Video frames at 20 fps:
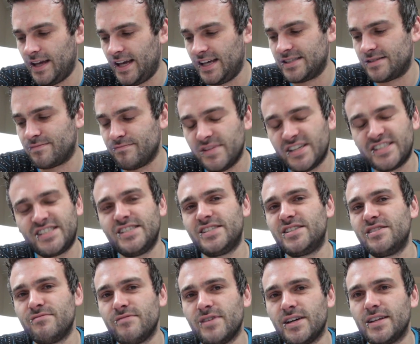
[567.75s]
as much as
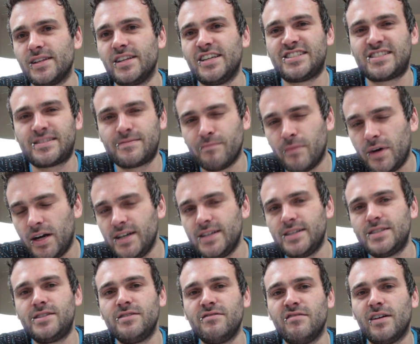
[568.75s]
you want it, as smart
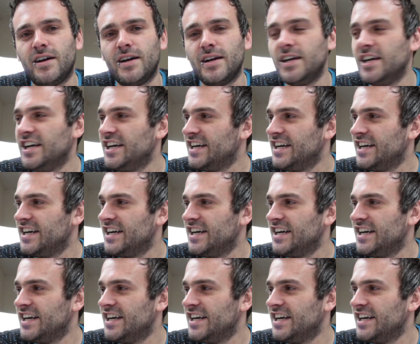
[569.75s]
as you are,